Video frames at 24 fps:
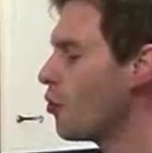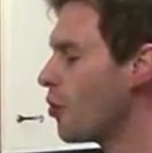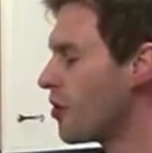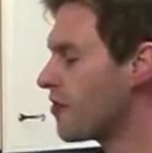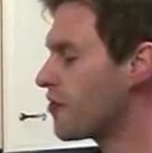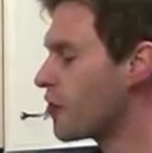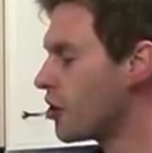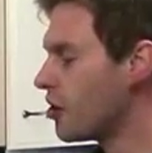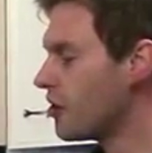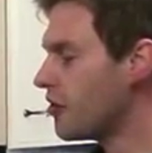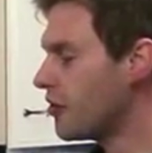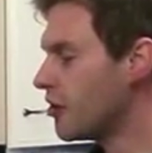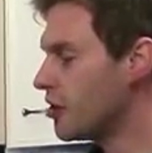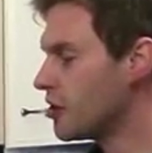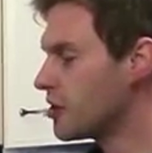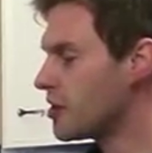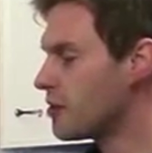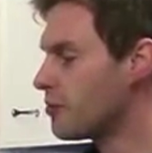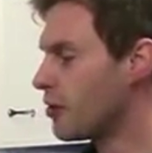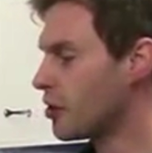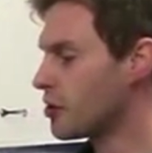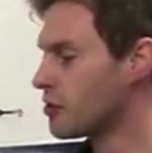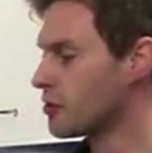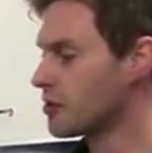We've got our
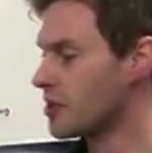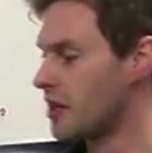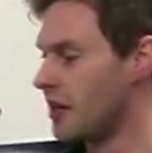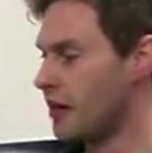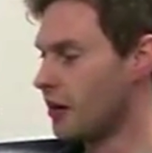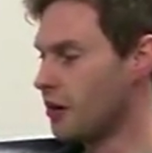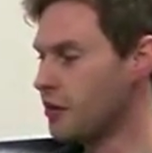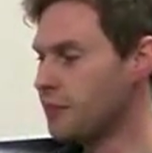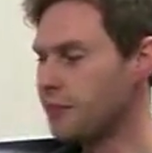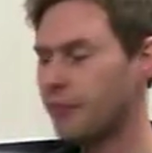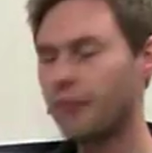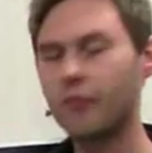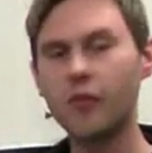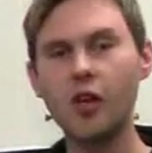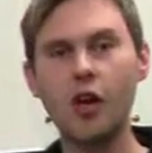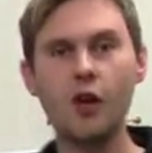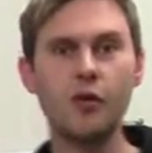30 bottles here.